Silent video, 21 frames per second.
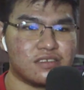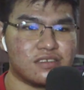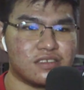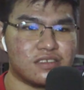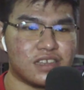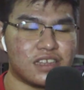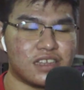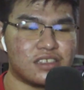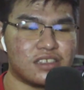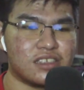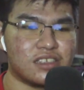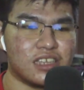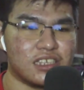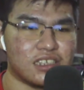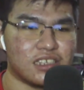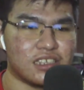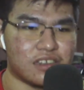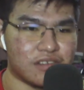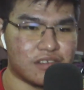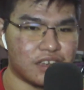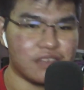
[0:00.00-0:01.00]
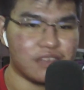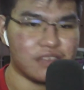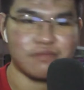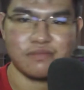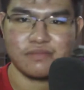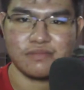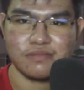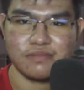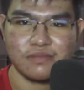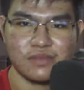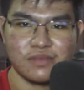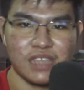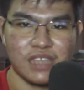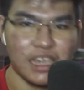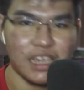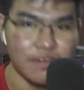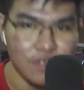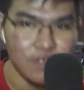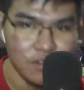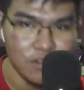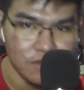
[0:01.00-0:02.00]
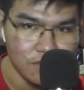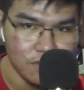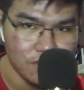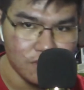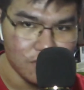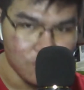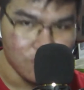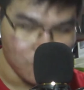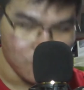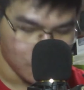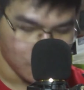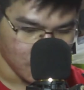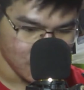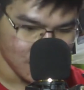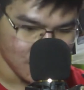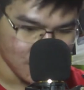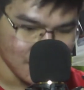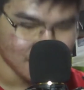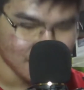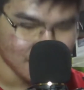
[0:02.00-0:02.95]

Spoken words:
Tatsuya's harem. Even robots.